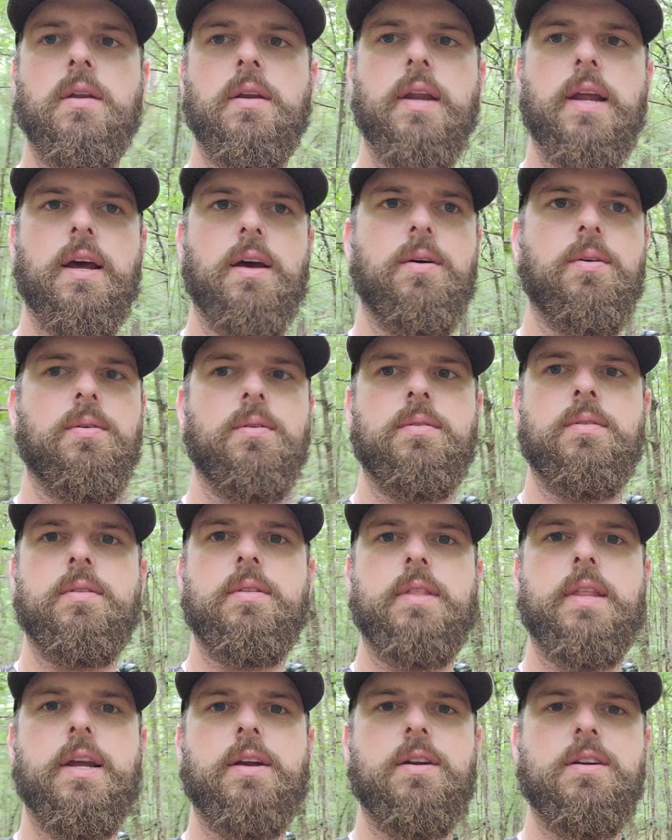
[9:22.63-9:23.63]
Now,
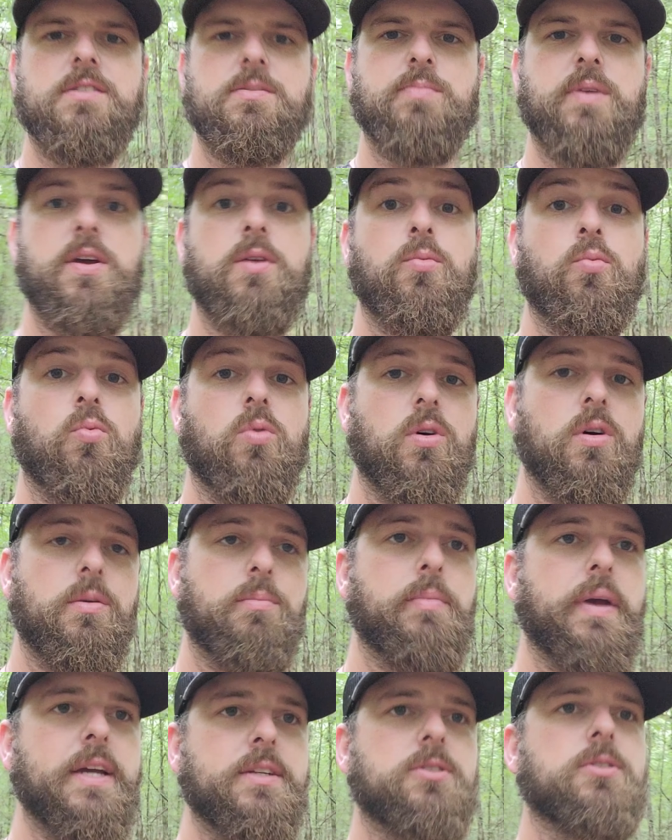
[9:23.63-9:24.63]
there has been one
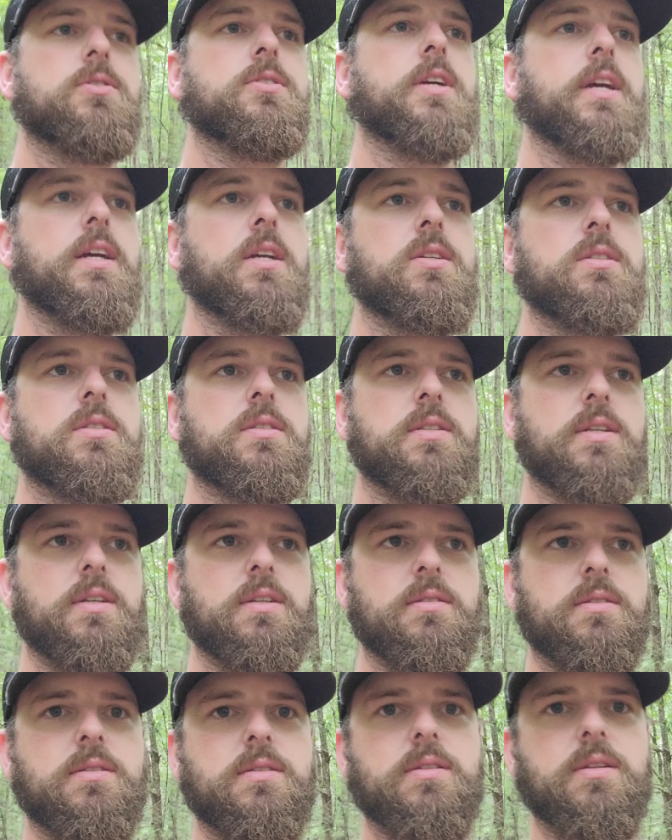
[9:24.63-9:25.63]
major change since
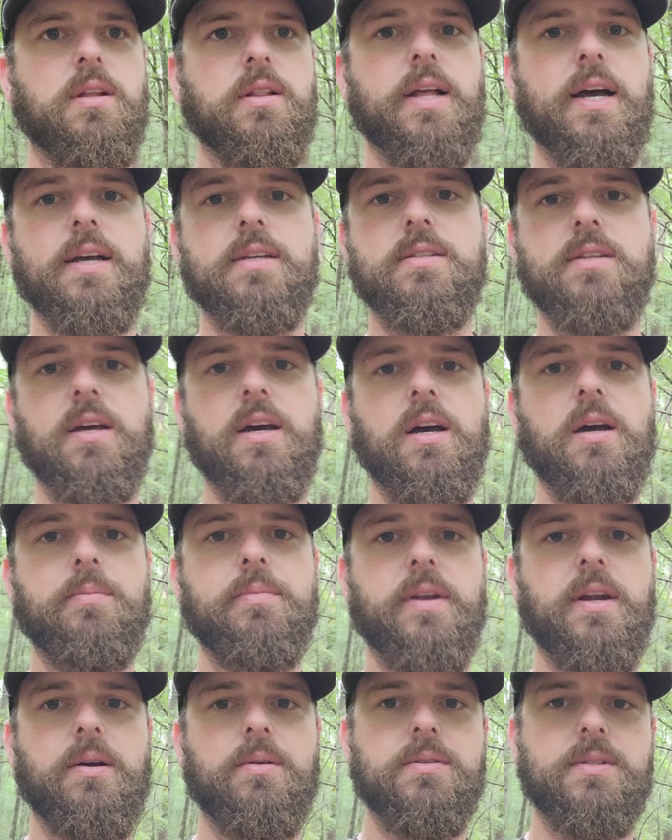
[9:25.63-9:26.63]
the last time that
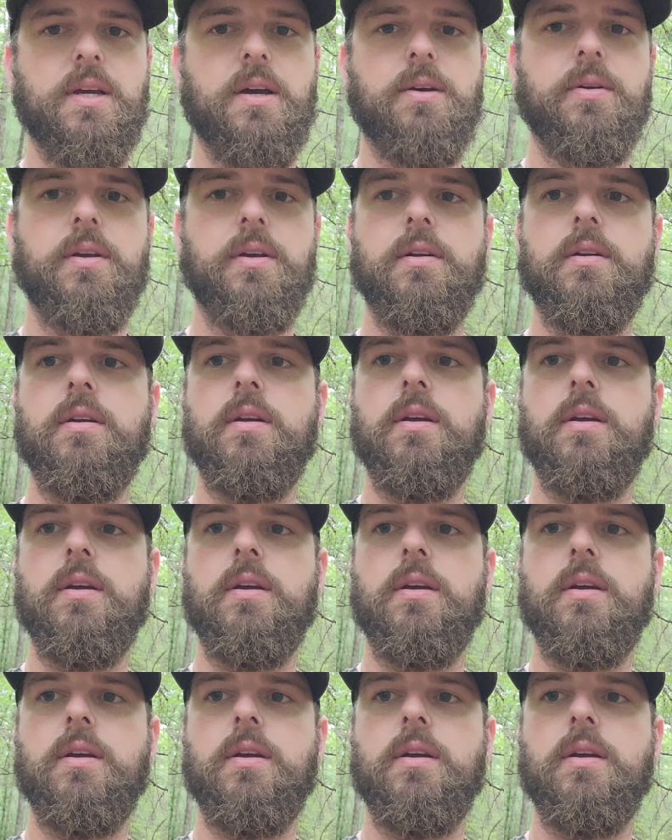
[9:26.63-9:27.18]
I was out here,